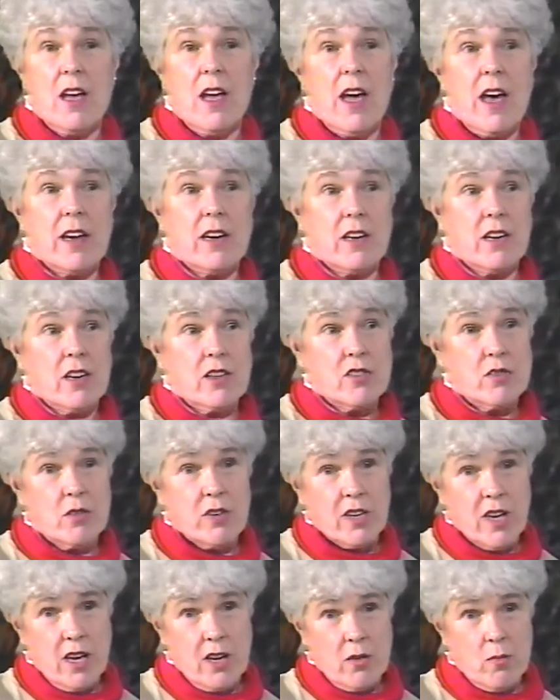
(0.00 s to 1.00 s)
and an
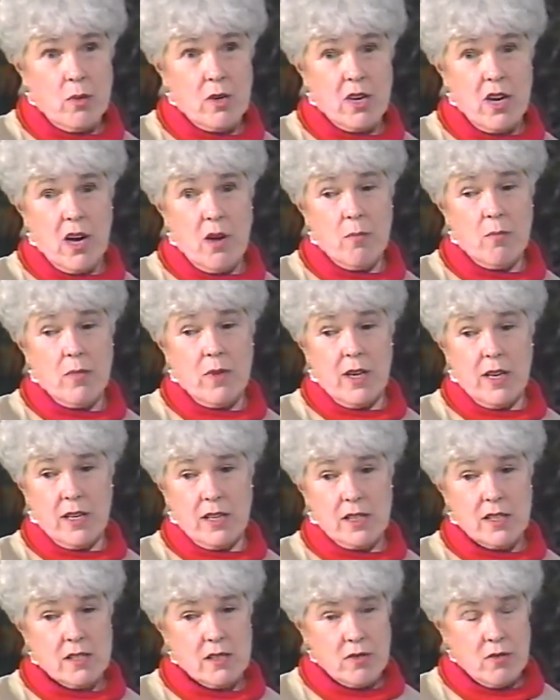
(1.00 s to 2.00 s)
adjudicator will come and
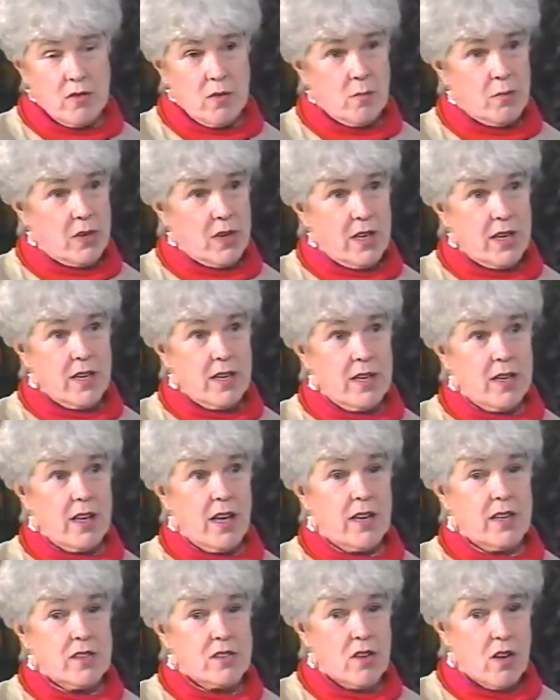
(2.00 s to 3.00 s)
listen to them play
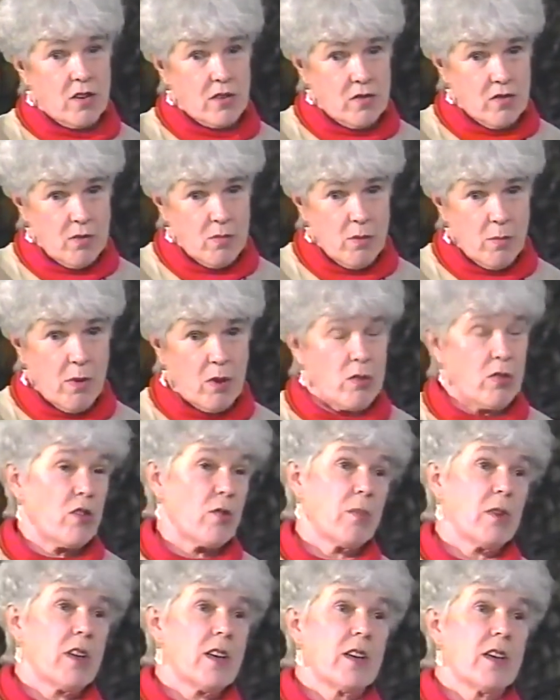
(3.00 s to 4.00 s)
and talk to them about their
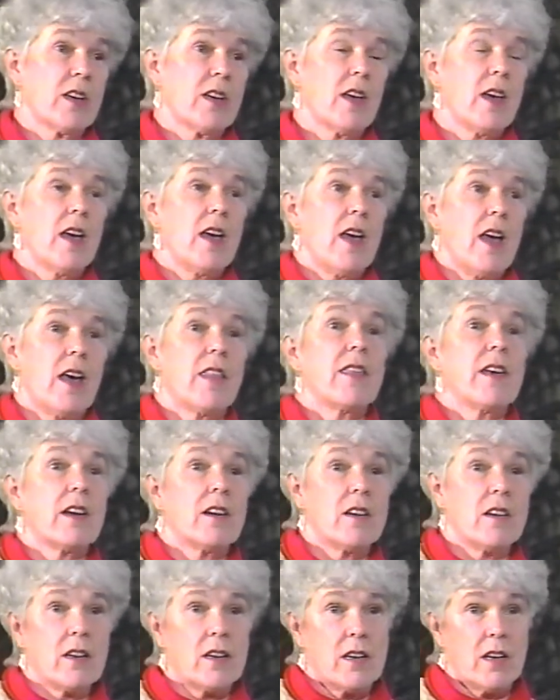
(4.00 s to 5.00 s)
playing, and
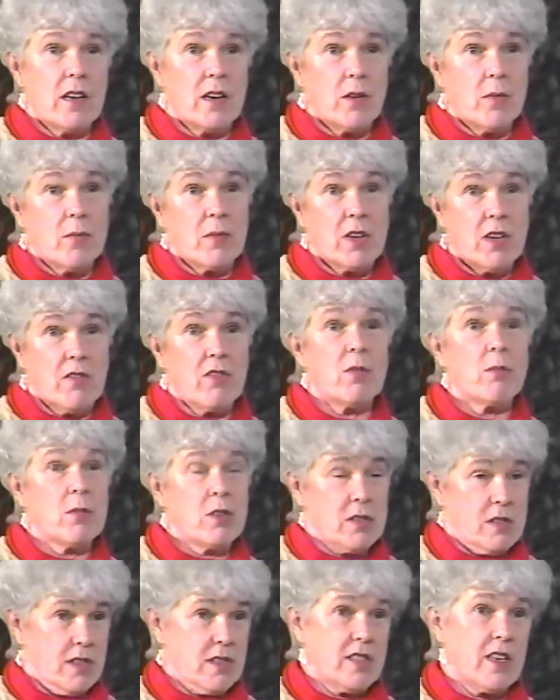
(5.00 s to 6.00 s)
then give them...
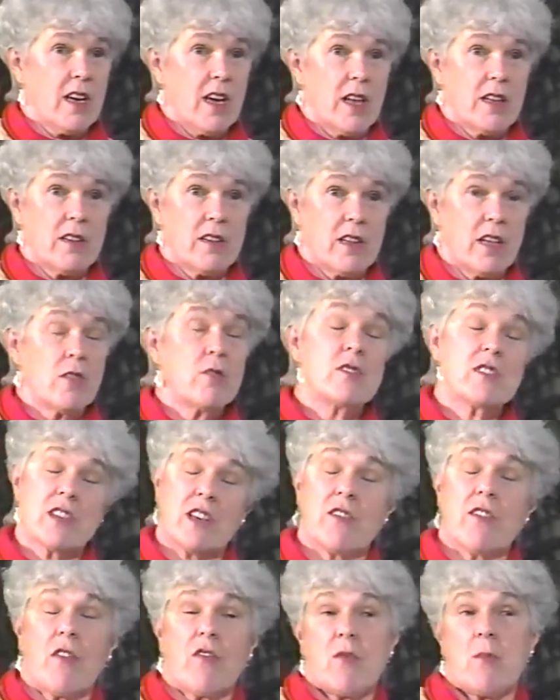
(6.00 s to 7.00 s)
and they used to
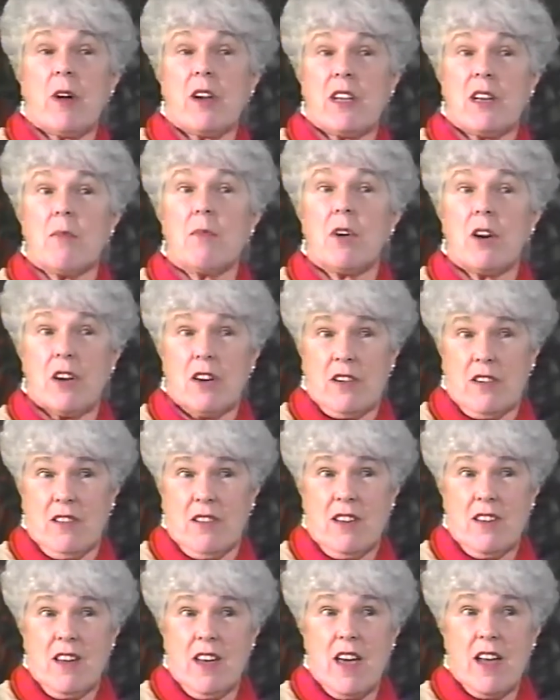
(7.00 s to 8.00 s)
give everybody a mark,
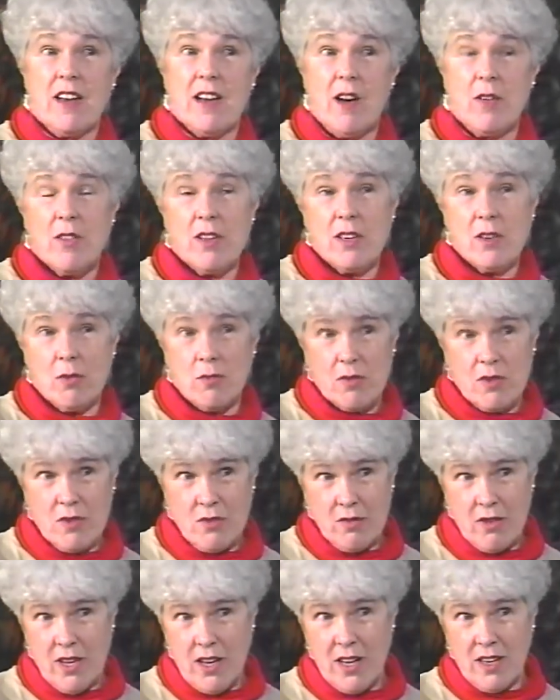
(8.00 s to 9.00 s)
and now they don't do
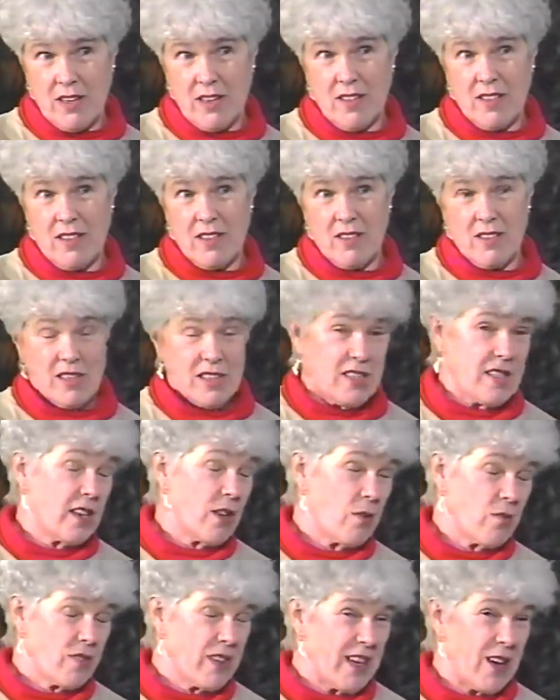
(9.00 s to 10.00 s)
that. At least they
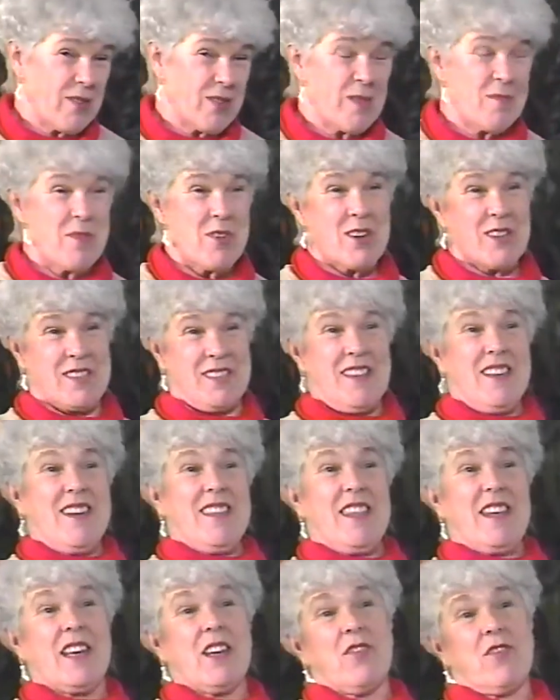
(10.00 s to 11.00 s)
don't read out the marks.
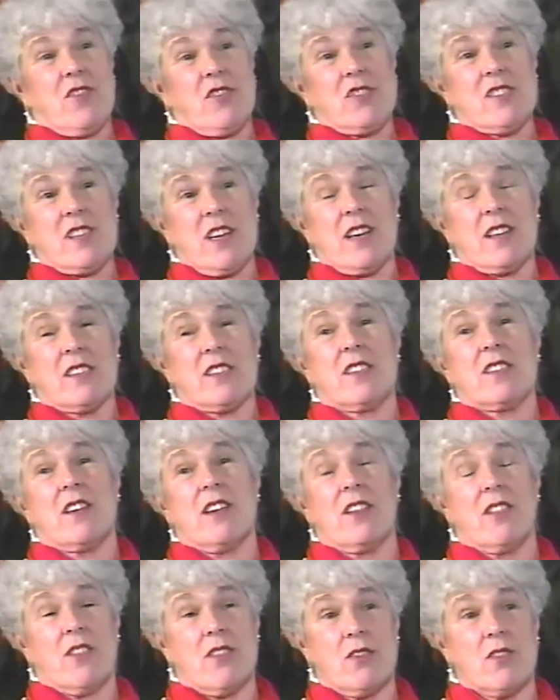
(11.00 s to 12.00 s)
They give first, second,
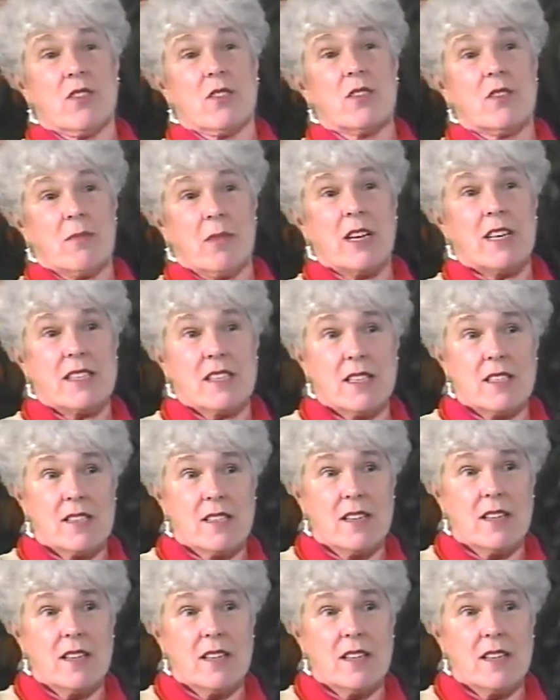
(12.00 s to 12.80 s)
and third places.